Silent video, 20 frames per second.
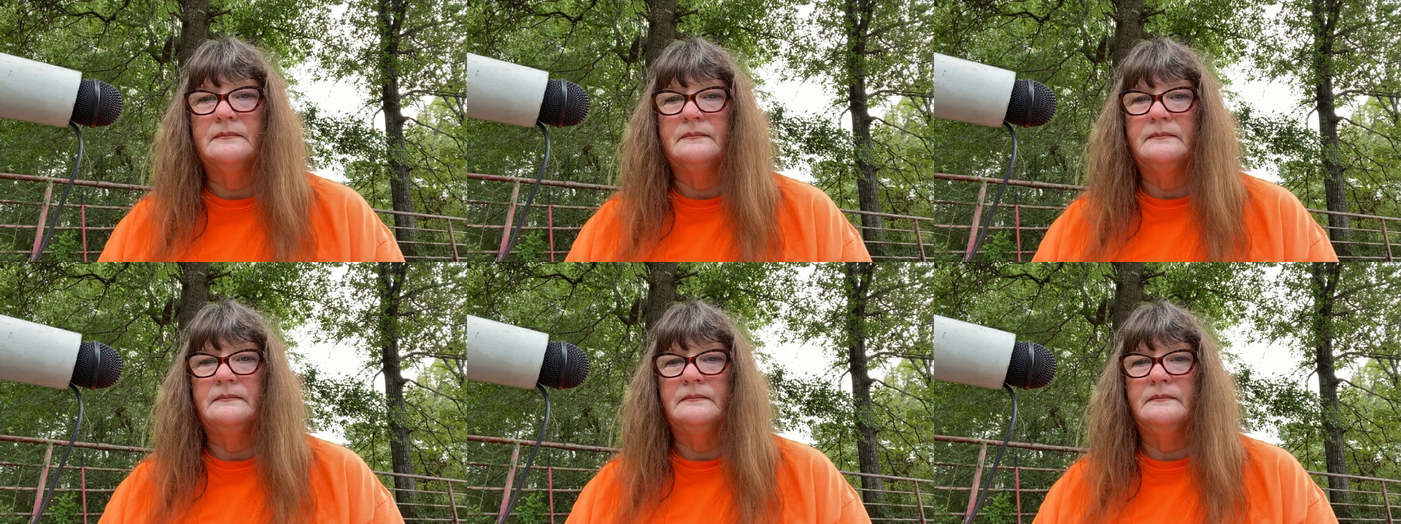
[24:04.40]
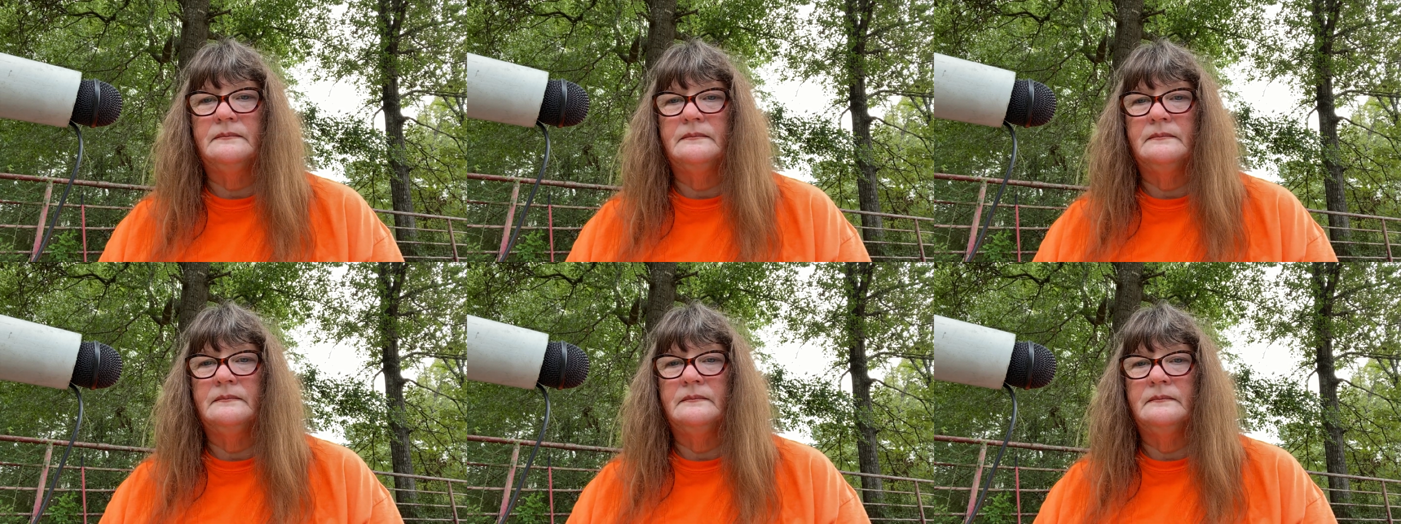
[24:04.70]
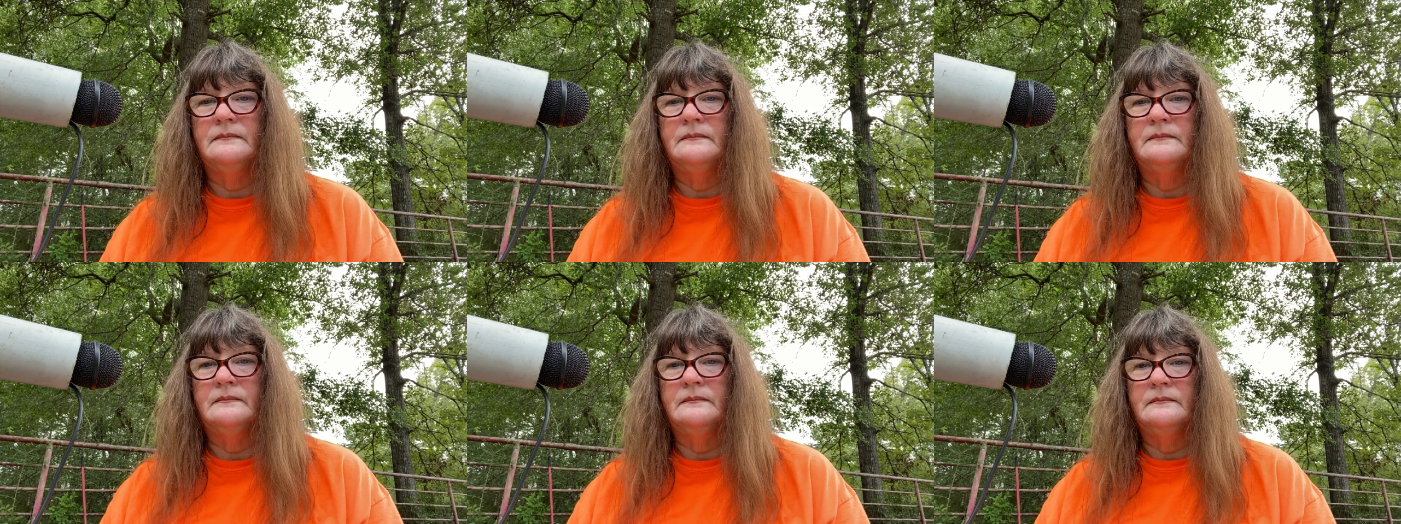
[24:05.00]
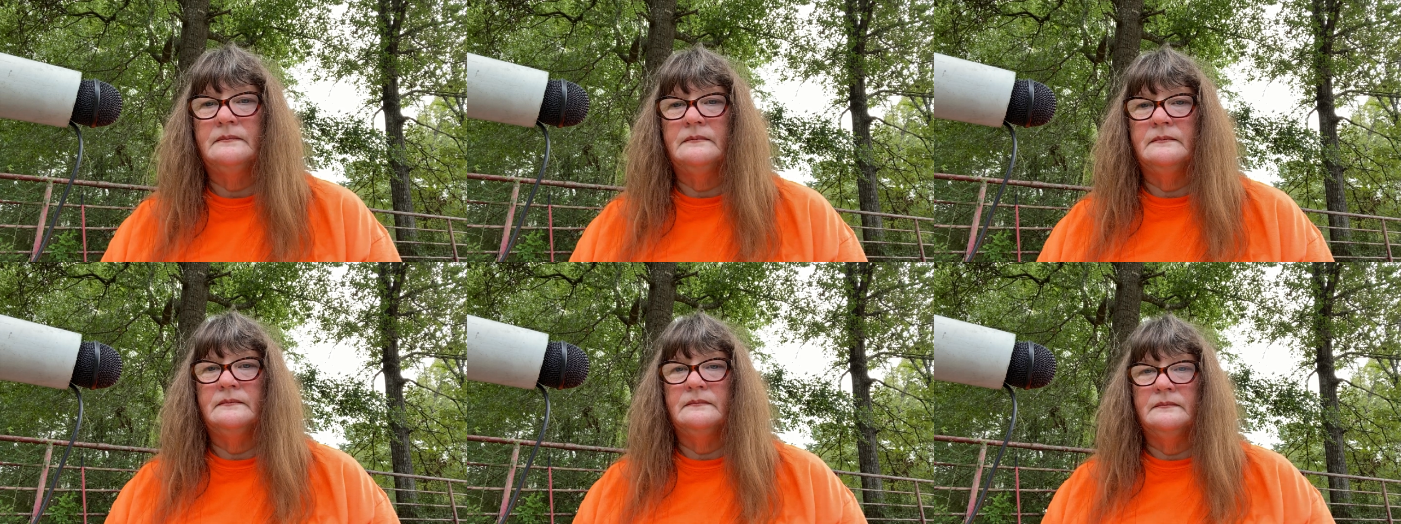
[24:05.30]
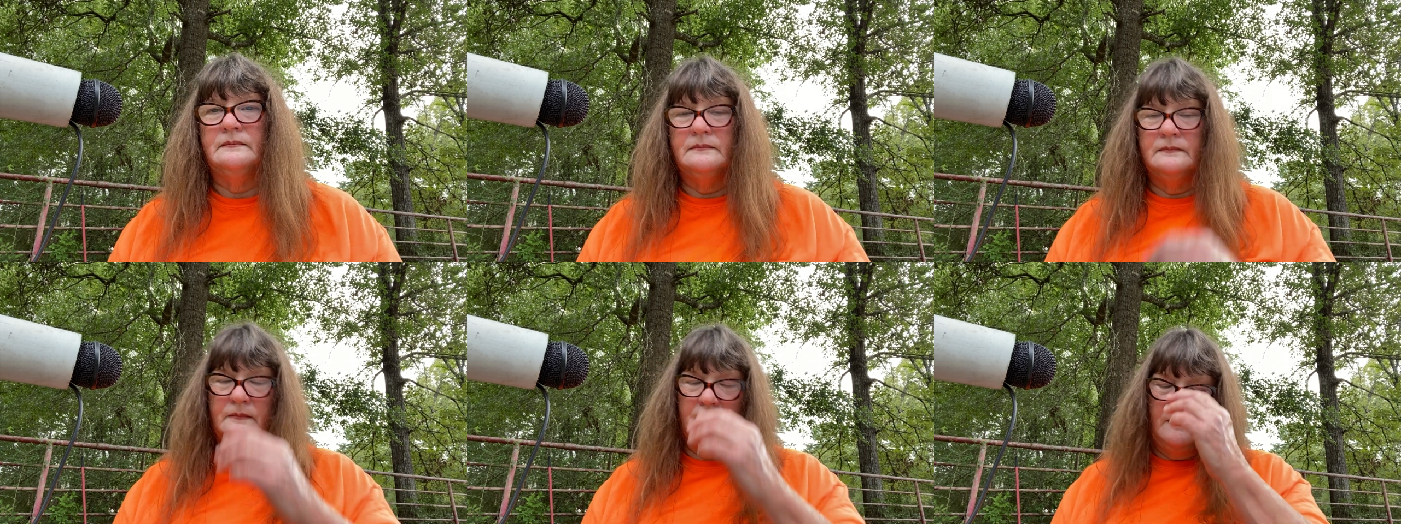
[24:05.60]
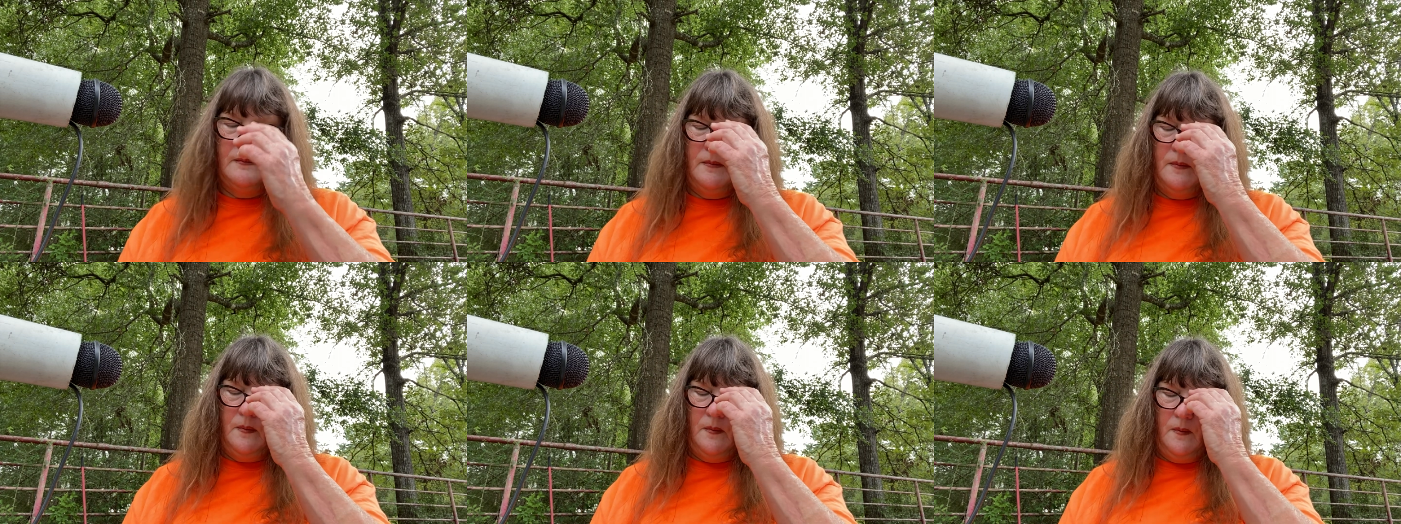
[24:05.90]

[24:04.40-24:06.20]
No one is speaking in this clip.